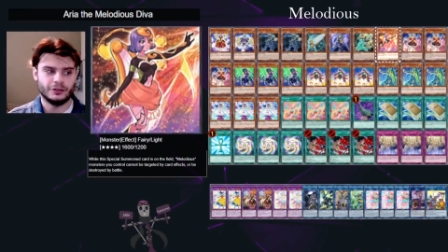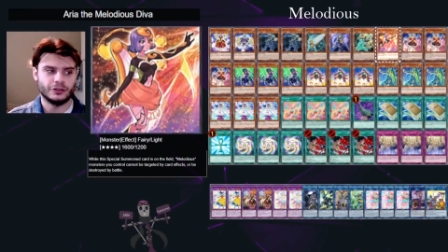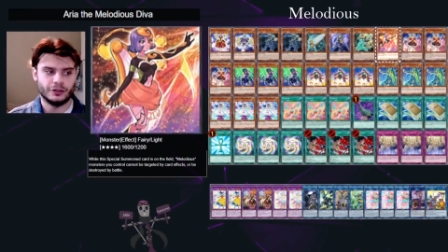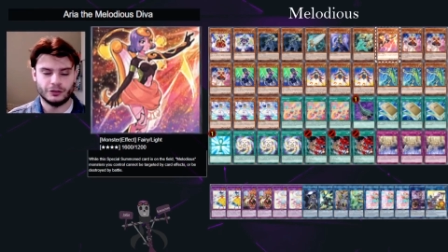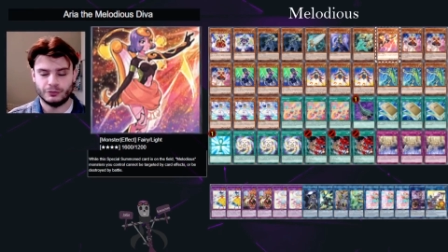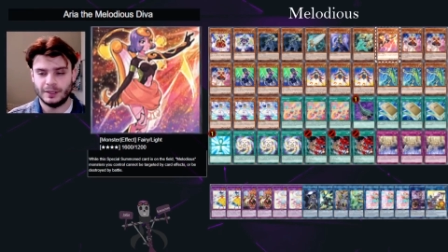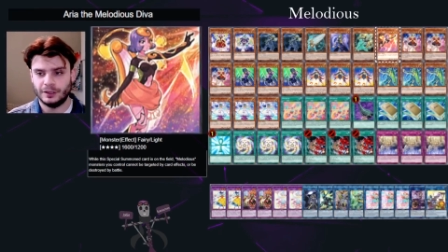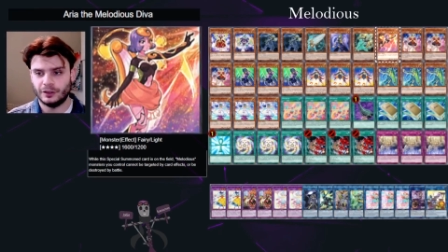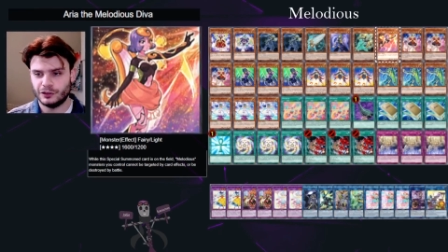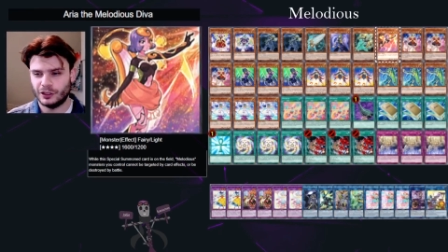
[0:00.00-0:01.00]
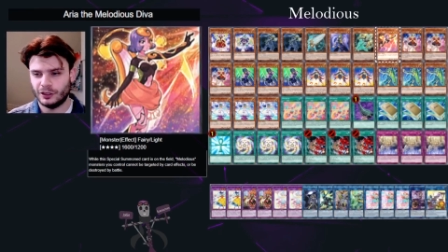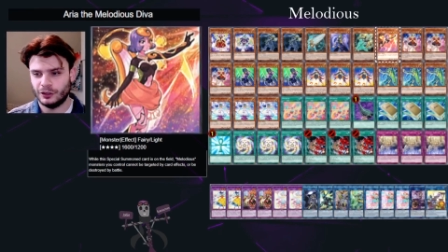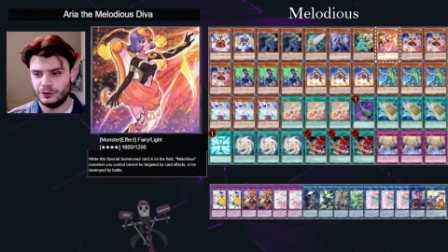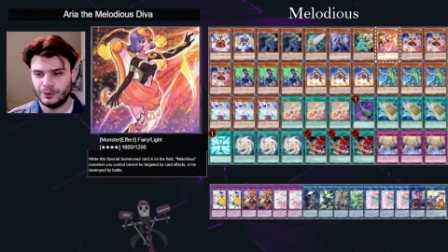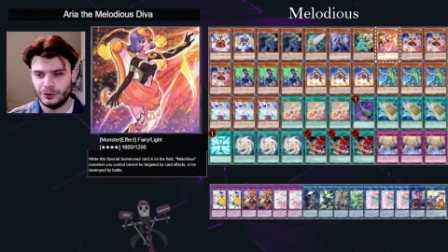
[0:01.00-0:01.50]
It's a really nice
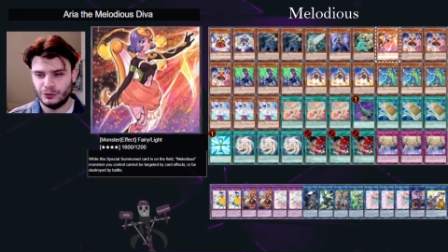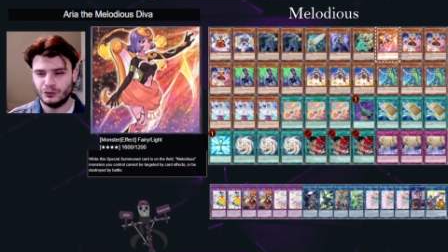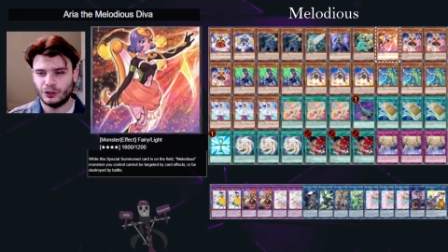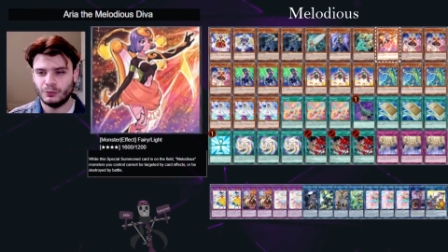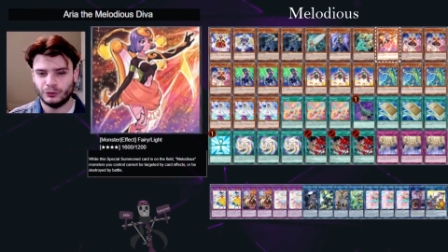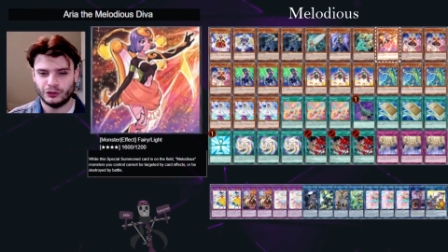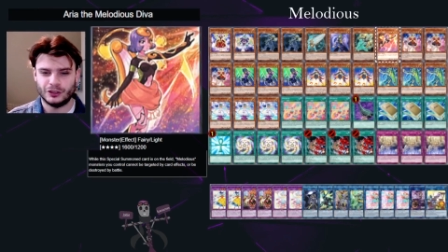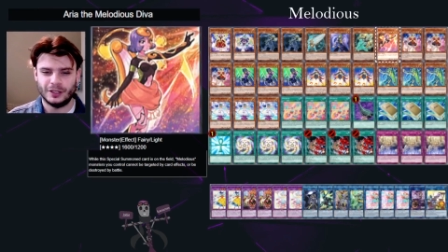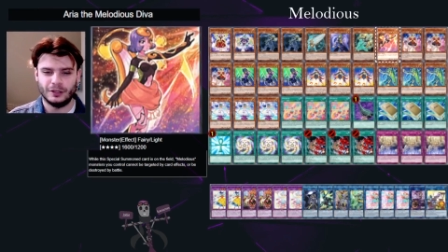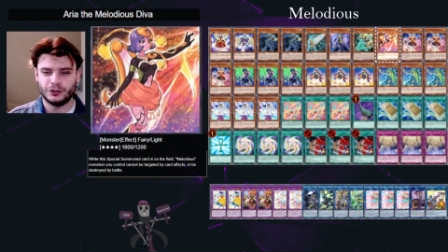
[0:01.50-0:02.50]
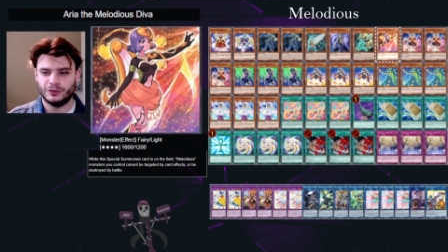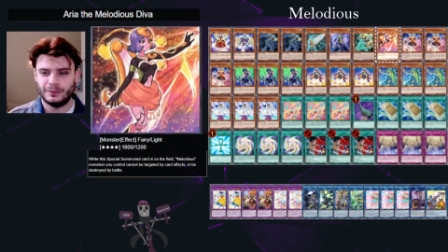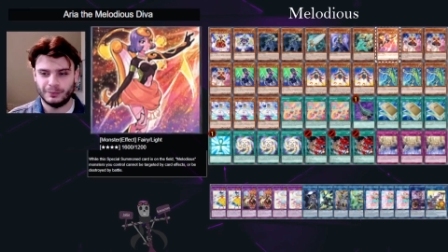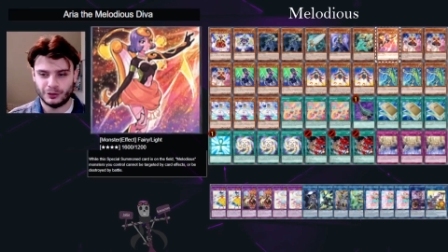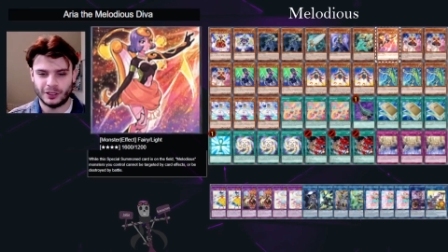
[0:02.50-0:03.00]
card, but you don't want to see a lot of it
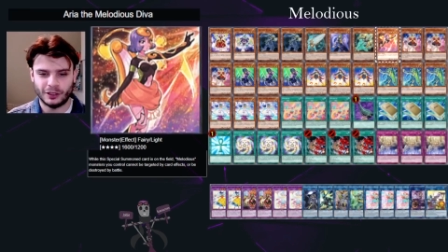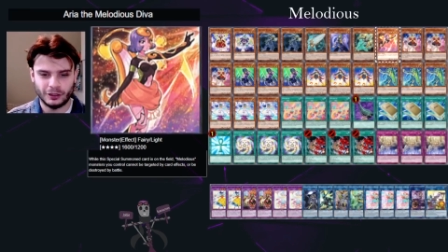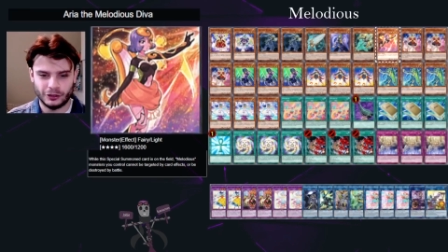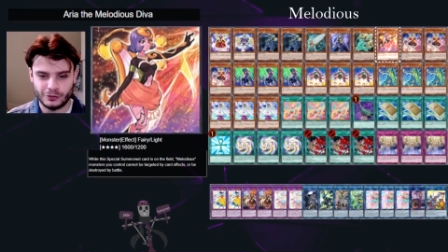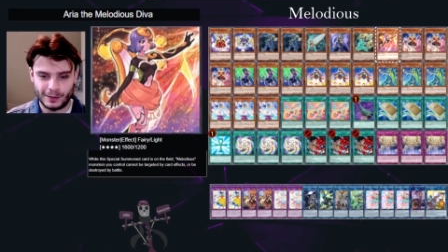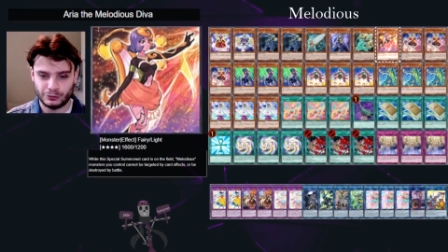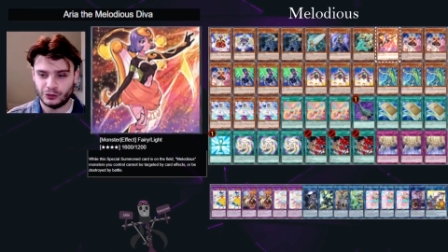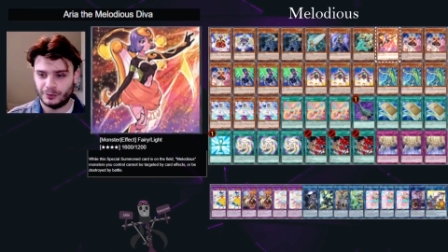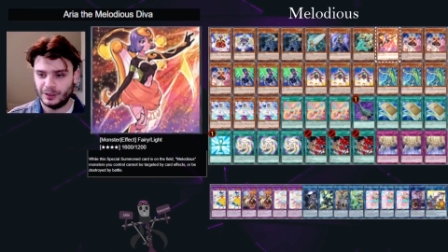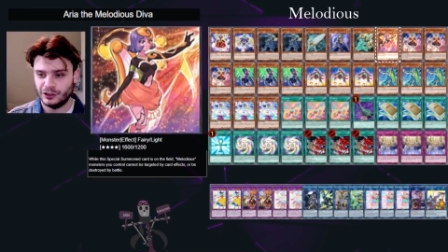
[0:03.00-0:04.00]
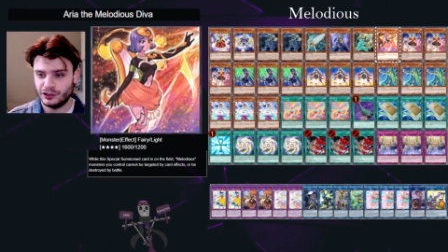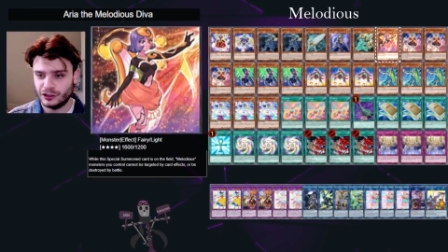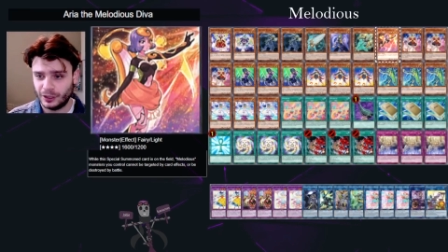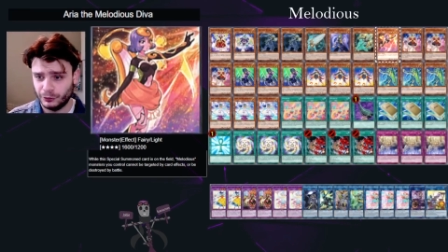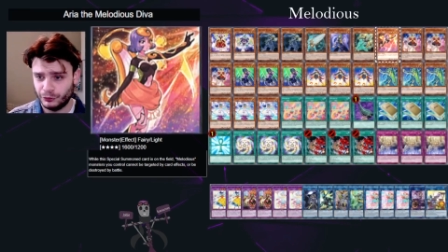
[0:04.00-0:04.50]
because it can't special summon
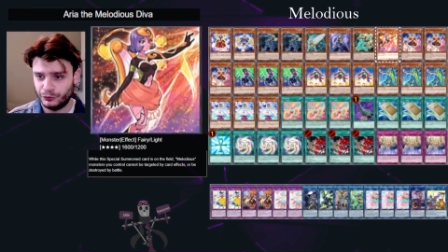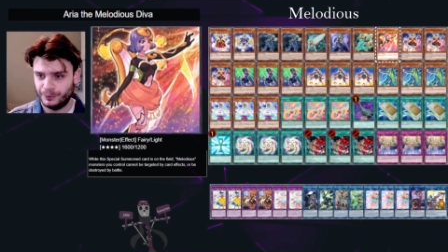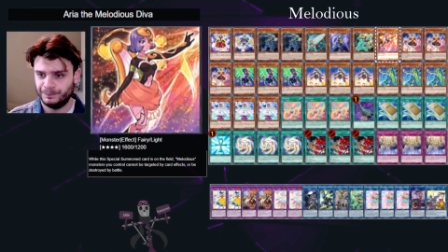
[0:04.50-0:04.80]
itself.